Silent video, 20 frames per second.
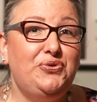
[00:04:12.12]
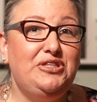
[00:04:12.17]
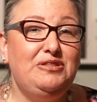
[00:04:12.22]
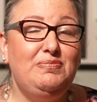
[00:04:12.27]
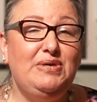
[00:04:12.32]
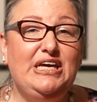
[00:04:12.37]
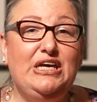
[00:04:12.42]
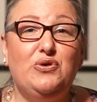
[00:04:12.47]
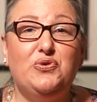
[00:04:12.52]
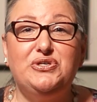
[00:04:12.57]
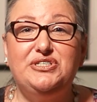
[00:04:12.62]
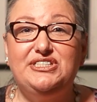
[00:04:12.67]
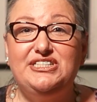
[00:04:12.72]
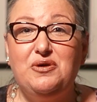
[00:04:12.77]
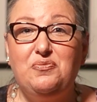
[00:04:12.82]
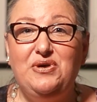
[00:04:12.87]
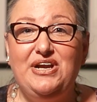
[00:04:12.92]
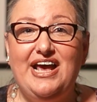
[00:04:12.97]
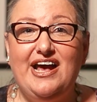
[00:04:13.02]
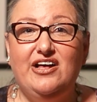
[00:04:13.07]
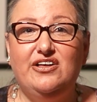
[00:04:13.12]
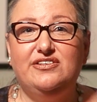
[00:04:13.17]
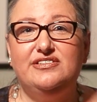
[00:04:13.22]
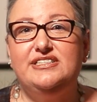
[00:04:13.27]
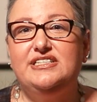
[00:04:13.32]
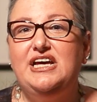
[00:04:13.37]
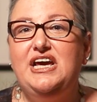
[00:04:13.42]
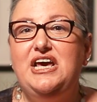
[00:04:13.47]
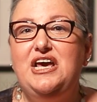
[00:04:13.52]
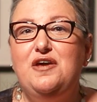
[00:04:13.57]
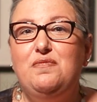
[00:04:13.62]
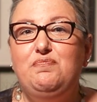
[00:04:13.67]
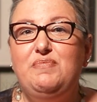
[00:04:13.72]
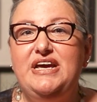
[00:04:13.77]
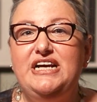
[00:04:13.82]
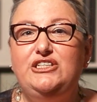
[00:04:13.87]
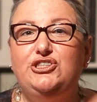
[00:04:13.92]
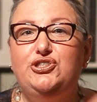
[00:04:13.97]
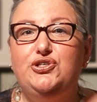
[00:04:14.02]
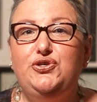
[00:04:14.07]
with me or someone else,
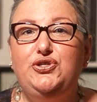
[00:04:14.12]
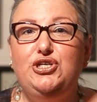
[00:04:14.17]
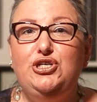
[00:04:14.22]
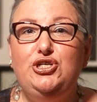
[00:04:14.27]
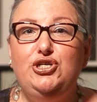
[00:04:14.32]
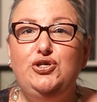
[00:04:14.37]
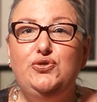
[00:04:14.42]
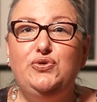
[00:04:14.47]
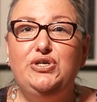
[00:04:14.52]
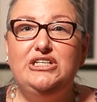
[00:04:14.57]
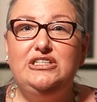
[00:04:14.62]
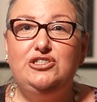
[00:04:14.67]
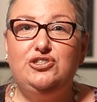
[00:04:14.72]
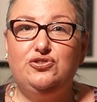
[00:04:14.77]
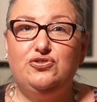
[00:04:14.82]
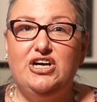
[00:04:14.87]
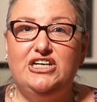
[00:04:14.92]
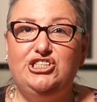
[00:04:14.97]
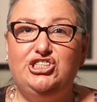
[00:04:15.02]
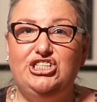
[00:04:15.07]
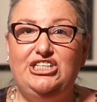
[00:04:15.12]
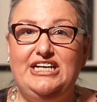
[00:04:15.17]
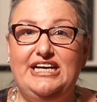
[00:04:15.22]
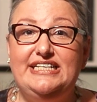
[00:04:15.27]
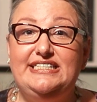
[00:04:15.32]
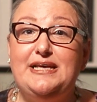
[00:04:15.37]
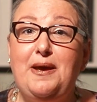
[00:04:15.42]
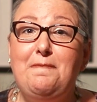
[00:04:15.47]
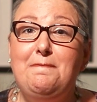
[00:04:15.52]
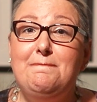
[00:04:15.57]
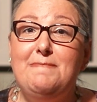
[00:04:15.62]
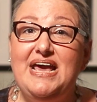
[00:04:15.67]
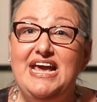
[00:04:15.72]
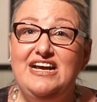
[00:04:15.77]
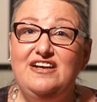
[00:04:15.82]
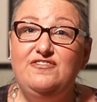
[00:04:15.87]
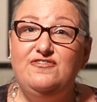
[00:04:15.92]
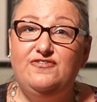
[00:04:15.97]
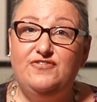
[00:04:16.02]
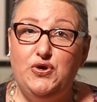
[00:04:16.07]
make sure the new construction is a
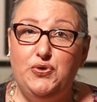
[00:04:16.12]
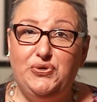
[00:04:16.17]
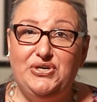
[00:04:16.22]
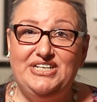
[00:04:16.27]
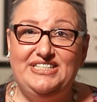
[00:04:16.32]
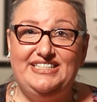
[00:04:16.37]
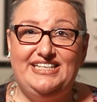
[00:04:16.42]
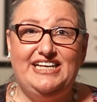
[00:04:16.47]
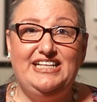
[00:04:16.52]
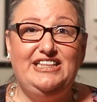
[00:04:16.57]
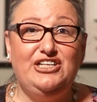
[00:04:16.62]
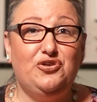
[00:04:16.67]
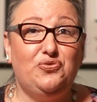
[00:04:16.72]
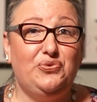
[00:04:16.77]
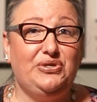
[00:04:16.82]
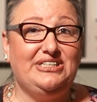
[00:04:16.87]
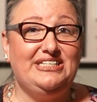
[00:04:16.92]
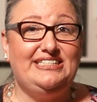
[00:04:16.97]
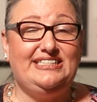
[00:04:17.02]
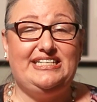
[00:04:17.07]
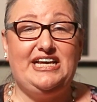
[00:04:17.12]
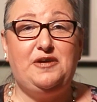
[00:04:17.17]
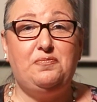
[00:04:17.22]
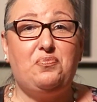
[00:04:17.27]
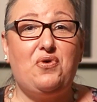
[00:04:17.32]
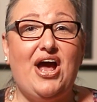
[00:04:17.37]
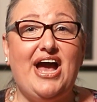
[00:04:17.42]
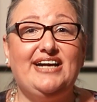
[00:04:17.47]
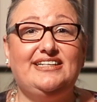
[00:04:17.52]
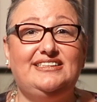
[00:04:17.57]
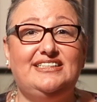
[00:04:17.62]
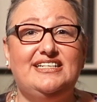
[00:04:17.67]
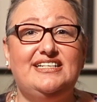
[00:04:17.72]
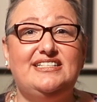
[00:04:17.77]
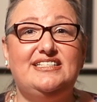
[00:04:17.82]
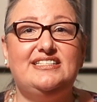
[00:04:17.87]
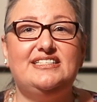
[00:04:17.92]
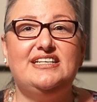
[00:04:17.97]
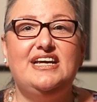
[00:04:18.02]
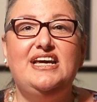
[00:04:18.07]
main focus in their real estate
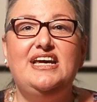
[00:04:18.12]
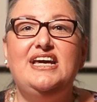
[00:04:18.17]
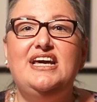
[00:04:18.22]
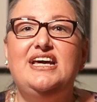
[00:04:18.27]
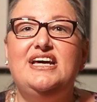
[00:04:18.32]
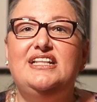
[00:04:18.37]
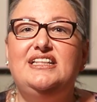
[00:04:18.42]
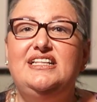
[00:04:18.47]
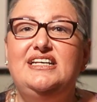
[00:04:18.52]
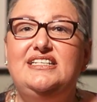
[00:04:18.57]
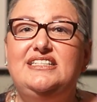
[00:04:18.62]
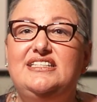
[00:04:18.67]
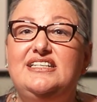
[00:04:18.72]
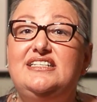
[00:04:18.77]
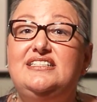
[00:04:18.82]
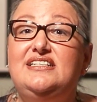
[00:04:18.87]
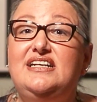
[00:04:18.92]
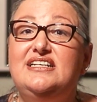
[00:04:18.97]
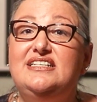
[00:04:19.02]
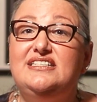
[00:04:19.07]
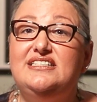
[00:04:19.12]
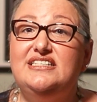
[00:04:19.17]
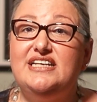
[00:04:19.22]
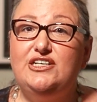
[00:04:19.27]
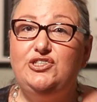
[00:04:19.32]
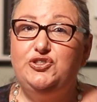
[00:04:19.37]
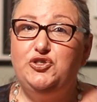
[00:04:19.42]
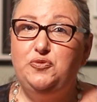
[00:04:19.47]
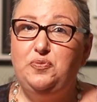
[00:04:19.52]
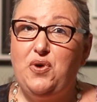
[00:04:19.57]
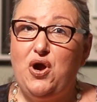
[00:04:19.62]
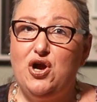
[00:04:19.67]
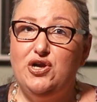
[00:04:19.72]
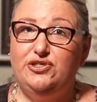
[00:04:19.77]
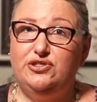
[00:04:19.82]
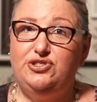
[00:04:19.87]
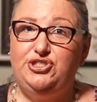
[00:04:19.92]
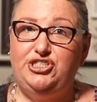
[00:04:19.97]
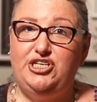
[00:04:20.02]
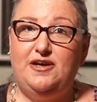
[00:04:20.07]
practice. This is an essential
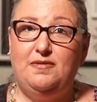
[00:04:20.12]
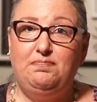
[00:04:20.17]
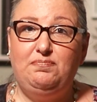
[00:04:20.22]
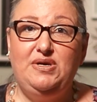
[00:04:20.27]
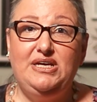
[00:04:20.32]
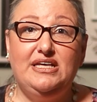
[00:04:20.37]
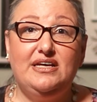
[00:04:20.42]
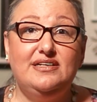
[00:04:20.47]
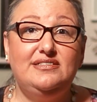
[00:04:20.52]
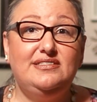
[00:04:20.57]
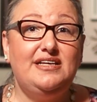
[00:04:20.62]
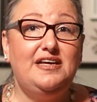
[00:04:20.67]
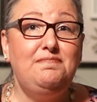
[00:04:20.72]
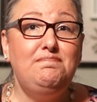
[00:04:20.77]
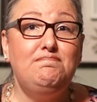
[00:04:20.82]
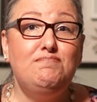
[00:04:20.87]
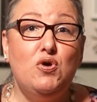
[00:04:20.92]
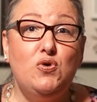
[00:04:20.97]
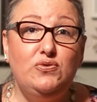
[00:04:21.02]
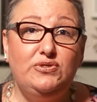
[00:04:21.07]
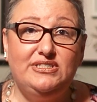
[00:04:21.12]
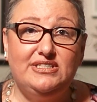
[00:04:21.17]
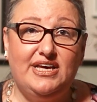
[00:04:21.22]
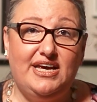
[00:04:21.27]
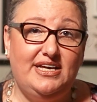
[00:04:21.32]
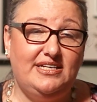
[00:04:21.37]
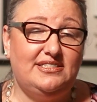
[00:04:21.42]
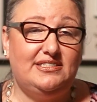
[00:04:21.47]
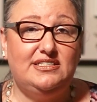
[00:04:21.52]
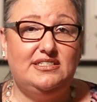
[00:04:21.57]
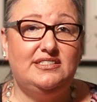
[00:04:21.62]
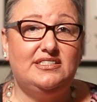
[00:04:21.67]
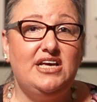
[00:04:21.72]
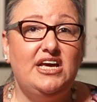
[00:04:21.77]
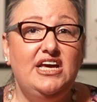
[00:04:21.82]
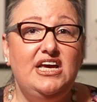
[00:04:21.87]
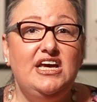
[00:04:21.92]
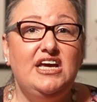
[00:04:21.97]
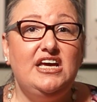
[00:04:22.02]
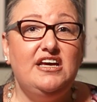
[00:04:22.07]
partnership because in most cases,
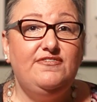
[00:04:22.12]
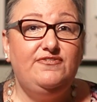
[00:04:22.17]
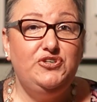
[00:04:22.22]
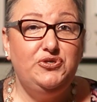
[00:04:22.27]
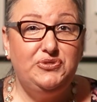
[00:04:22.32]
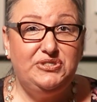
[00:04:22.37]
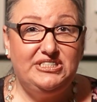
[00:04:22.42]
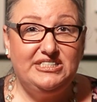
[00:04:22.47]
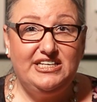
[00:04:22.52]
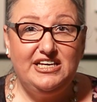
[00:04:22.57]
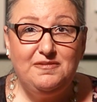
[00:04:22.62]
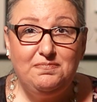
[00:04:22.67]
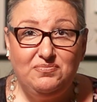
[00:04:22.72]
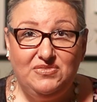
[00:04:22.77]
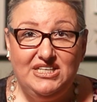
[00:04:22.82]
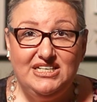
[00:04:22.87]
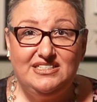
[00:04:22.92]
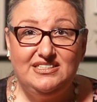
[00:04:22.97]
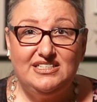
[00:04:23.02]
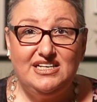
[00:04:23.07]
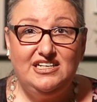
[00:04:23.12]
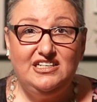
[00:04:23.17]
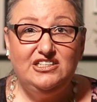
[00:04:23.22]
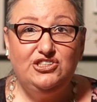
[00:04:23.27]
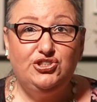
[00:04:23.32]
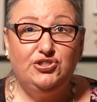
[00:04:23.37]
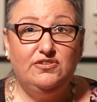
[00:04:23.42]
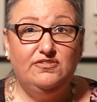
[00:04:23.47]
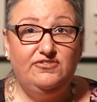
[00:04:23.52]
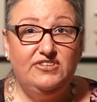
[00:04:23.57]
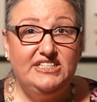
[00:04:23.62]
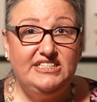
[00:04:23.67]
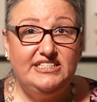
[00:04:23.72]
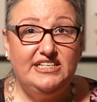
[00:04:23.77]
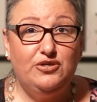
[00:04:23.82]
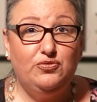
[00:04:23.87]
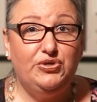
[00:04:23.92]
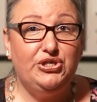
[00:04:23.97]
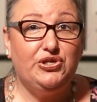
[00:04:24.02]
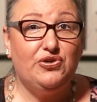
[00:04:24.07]
if you skip this initial
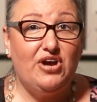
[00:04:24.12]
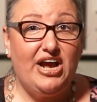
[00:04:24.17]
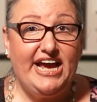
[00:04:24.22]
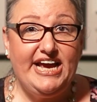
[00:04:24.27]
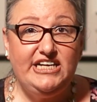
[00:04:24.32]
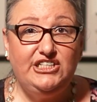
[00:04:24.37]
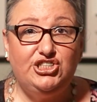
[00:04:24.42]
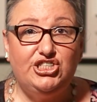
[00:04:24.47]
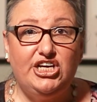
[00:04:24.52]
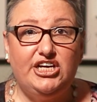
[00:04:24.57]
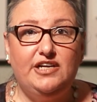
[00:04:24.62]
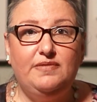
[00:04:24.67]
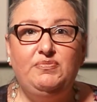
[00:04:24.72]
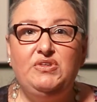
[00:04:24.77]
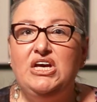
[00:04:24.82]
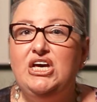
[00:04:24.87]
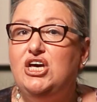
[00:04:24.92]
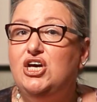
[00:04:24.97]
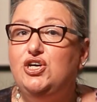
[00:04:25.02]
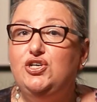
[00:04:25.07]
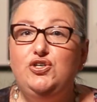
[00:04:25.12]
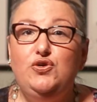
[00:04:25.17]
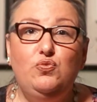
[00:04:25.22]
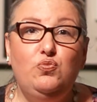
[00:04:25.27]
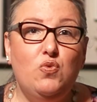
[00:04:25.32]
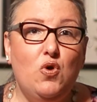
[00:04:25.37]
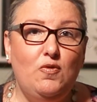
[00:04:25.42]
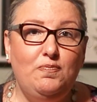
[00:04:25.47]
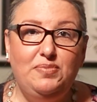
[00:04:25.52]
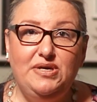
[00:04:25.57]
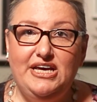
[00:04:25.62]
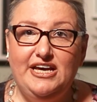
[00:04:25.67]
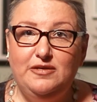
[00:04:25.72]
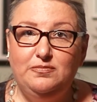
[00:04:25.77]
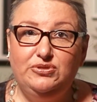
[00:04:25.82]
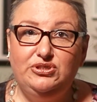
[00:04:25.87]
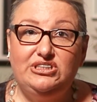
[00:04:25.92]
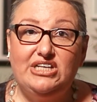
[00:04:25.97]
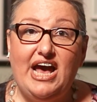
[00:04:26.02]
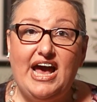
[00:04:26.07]
visit with your agent, you won't be
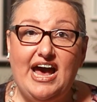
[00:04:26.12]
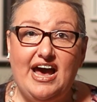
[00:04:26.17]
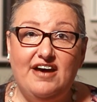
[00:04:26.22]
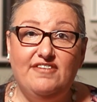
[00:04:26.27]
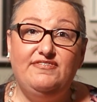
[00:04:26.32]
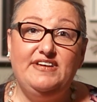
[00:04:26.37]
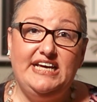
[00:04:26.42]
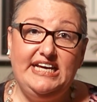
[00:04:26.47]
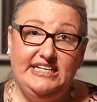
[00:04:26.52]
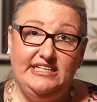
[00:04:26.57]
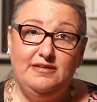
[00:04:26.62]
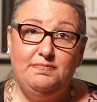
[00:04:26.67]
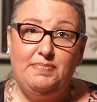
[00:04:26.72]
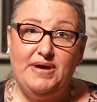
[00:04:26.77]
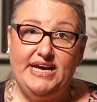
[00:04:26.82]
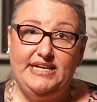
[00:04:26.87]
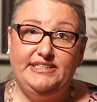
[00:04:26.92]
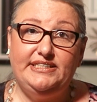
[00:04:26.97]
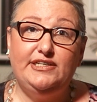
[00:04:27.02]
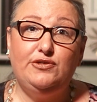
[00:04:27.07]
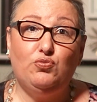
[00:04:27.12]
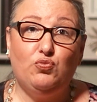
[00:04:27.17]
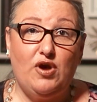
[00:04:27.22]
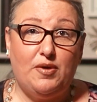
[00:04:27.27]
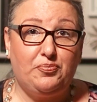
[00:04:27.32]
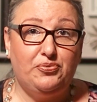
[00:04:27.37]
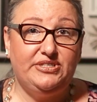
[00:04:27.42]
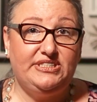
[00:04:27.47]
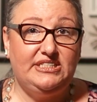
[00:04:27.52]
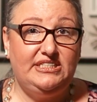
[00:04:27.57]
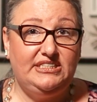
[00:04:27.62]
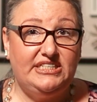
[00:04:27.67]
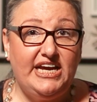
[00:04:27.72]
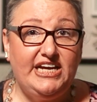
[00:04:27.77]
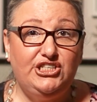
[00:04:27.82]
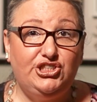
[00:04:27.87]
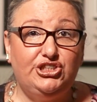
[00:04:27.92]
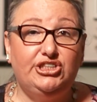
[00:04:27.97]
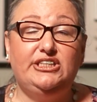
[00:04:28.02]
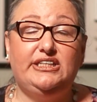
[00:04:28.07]
able to have independent
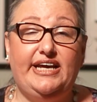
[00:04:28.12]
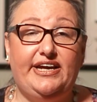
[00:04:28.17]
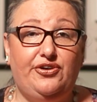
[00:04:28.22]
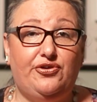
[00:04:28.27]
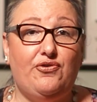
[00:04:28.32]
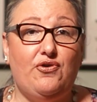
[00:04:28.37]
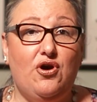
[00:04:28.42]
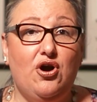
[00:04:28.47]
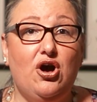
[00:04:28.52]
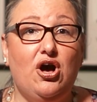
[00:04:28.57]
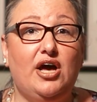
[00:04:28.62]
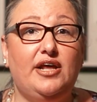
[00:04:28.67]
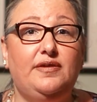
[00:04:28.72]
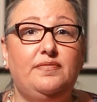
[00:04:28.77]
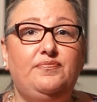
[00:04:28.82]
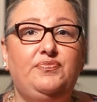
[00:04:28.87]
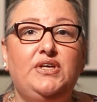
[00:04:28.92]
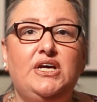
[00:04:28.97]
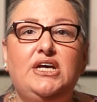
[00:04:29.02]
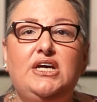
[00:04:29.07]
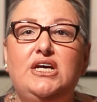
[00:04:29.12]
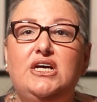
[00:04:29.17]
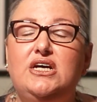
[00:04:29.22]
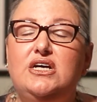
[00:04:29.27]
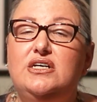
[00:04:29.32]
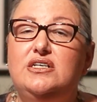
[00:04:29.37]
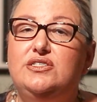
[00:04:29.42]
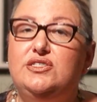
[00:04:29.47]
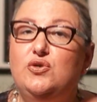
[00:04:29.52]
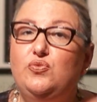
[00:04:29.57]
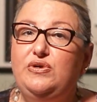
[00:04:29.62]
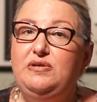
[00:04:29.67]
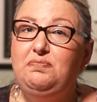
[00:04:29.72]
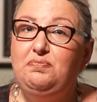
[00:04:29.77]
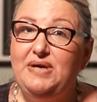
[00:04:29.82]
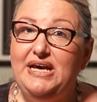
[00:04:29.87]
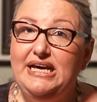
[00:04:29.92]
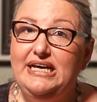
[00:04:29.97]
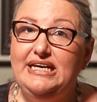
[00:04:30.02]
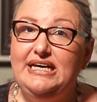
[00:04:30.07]
representation later on. So when
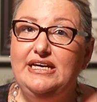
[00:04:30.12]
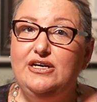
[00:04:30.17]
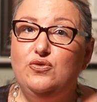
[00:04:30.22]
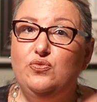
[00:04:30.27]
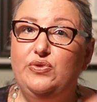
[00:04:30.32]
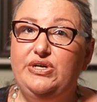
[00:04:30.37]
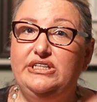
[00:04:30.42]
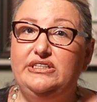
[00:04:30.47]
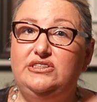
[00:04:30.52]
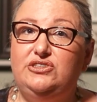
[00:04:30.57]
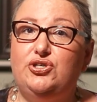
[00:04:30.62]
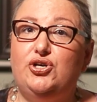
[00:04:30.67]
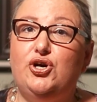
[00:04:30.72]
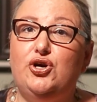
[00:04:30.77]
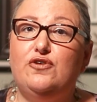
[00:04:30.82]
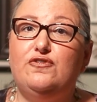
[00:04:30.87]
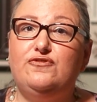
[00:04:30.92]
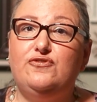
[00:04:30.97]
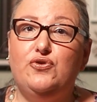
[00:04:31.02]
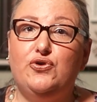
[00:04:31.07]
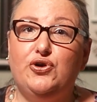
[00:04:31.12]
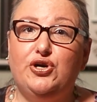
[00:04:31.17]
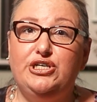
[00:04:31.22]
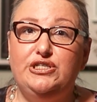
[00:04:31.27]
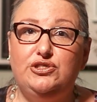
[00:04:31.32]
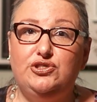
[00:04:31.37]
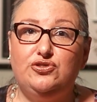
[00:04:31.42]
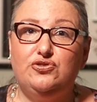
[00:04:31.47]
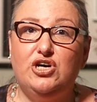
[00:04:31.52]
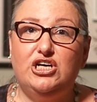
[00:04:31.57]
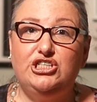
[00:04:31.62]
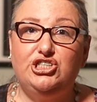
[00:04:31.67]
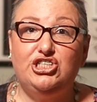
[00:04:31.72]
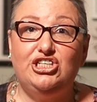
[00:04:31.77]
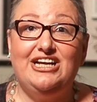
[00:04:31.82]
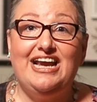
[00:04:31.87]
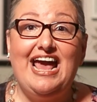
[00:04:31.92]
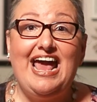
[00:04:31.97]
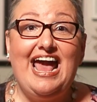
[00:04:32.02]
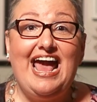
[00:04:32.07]
picking a realtor for
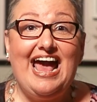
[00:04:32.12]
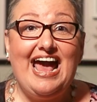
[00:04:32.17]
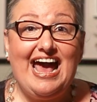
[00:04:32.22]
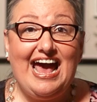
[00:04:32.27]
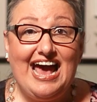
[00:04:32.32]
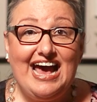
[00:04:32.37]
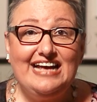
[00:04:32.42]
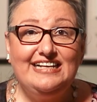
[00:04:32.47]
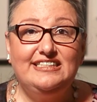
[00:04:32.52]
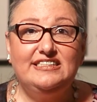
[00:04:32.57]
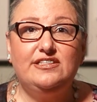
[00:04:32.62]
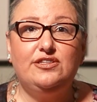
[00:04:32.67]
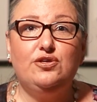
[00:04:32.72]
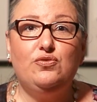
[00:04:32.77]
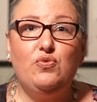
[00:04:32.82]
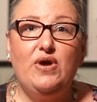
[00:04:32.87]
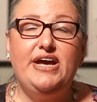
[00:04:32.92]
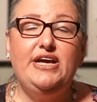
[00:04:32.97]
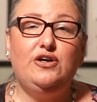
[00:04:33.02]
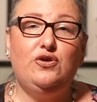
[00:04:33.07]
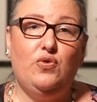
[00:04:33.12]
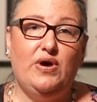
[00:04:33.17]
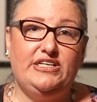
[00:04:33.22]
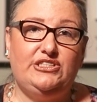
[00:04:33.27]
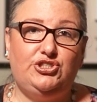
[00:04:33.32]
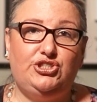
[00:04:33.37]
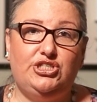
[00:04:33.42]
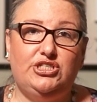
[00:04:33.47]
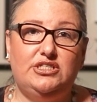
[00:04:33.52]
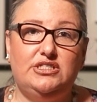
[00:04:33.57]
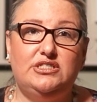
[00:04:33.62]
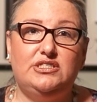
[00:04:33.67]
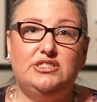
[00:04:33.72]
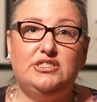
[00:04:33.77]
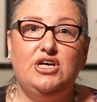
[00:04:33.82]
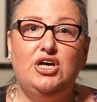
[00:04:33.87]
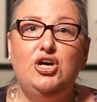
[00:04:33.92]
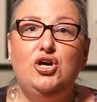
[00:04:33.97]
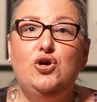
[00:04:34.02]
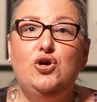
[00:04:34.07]
construction, ask the right questions.